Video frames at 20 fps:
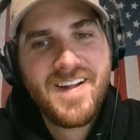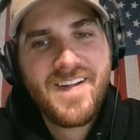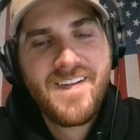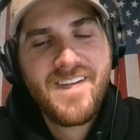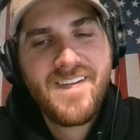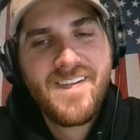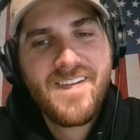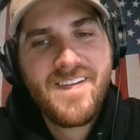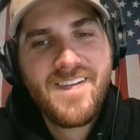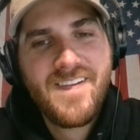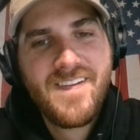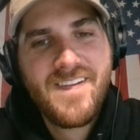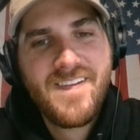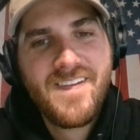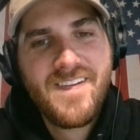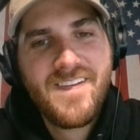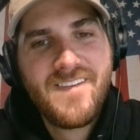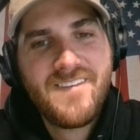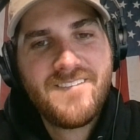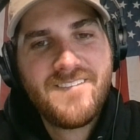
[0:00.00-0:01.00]

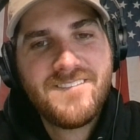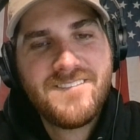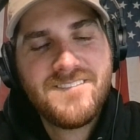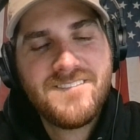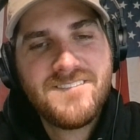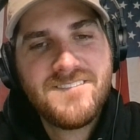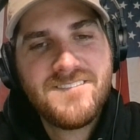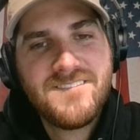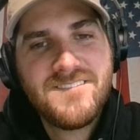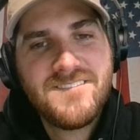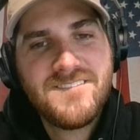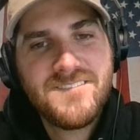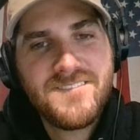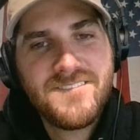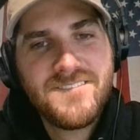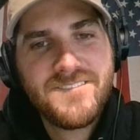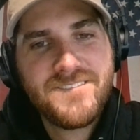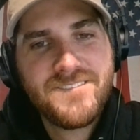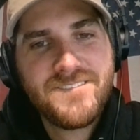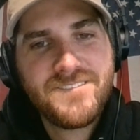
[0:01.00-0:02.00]

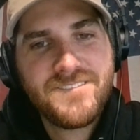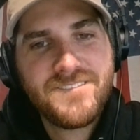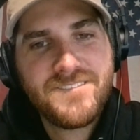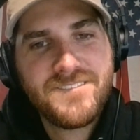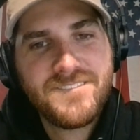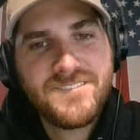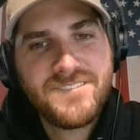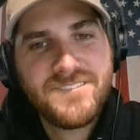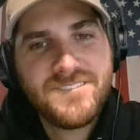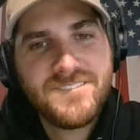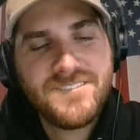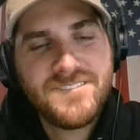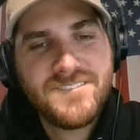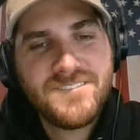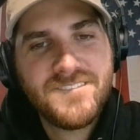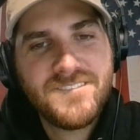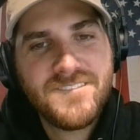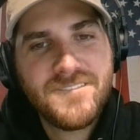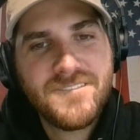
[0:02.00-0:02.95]
(silent)